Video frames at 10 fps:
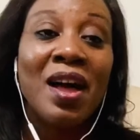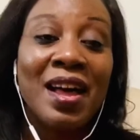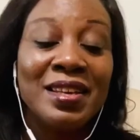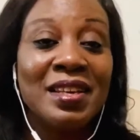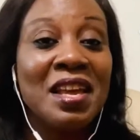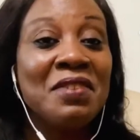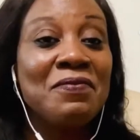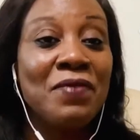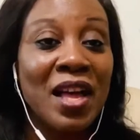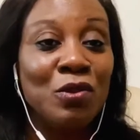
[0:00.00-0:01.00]
adding any
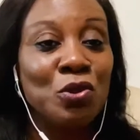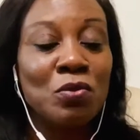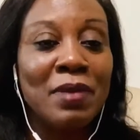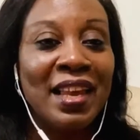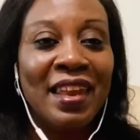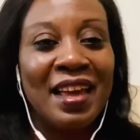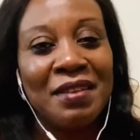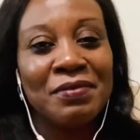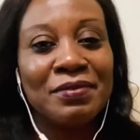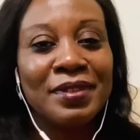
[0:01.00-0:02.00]
value to my
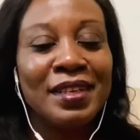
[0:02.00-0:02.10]
life,